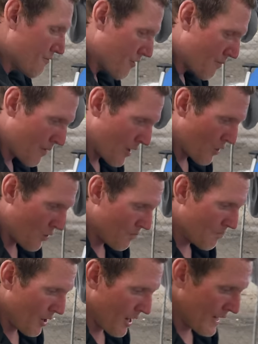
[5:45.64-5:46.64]
from my
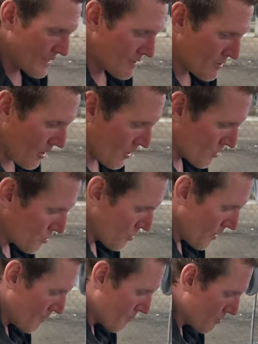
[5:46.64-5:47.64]
old boss, Donald
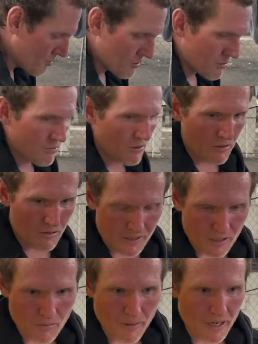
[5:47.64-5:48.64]
Trump, who's
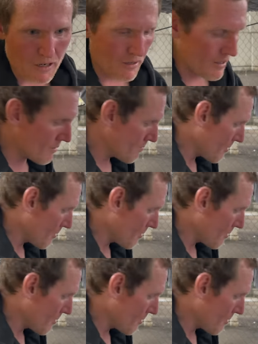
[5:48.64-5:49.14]
still my current